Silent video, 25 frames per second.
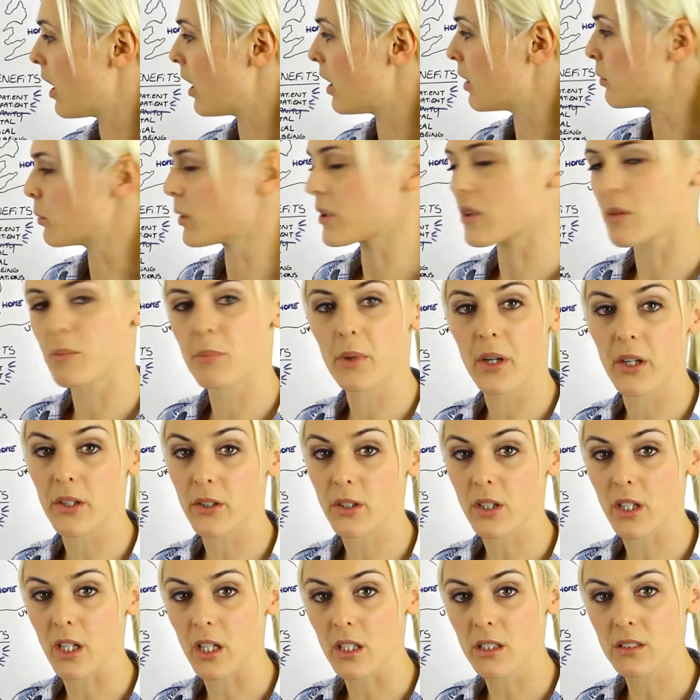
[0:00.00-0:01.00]
with a
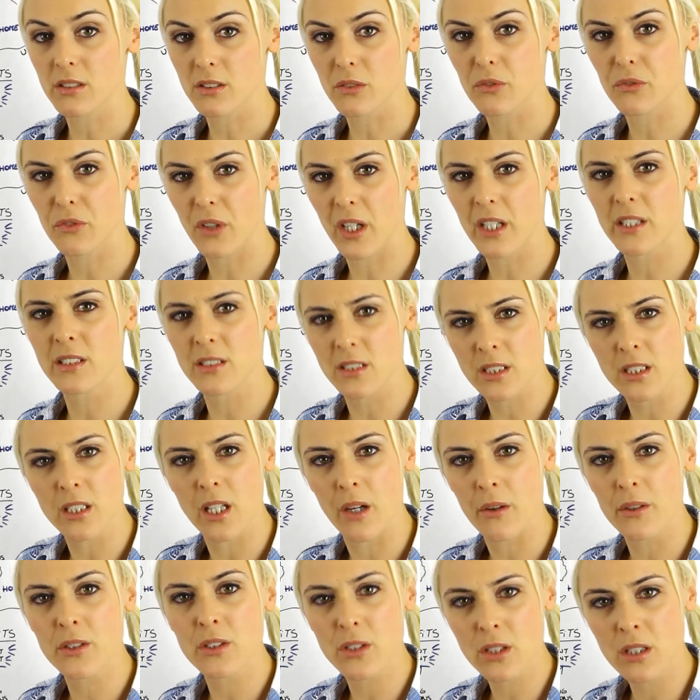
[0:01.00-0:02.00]
broker to find,
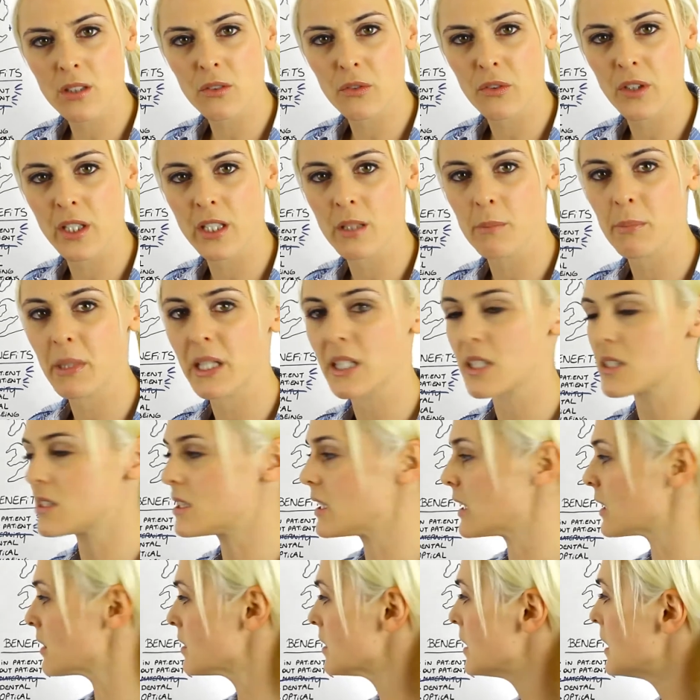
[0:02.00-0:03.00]
and you're going to find a better
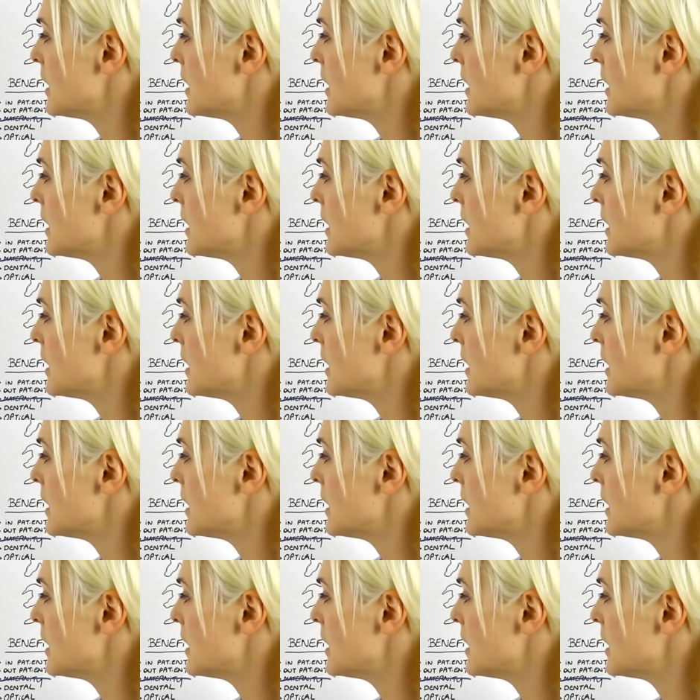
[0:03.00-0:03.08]
deal.